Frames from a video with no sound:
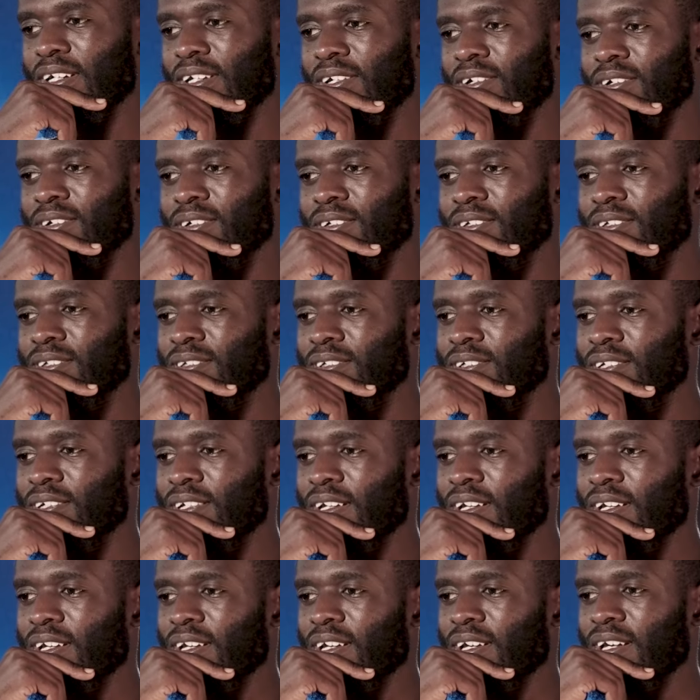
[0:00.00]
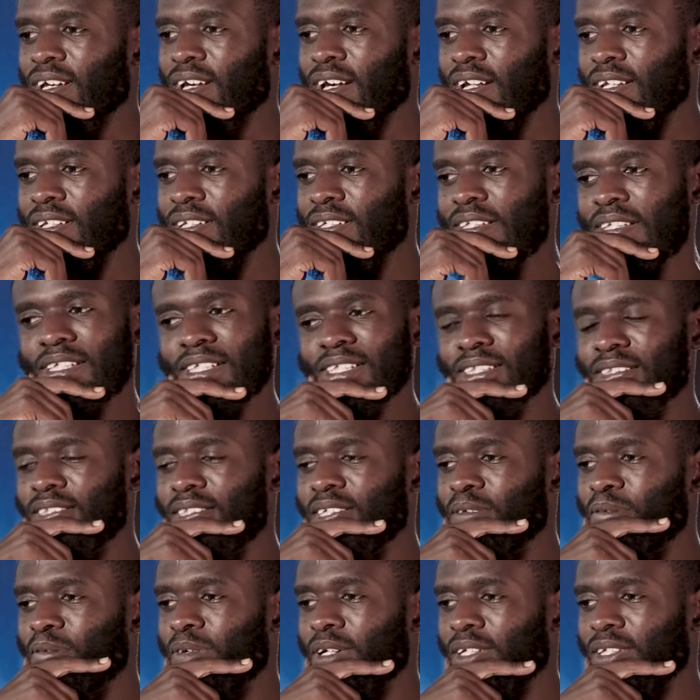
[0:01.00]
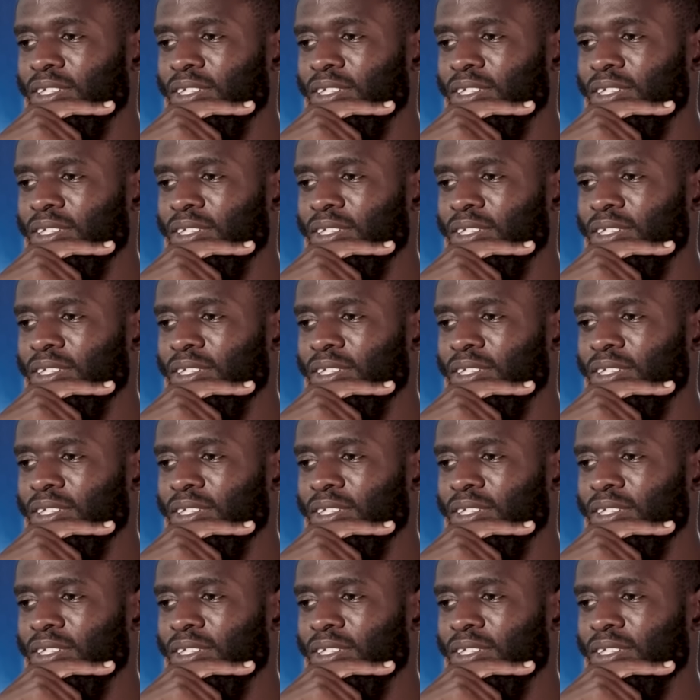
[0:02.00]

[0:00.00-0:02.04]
I know these deeper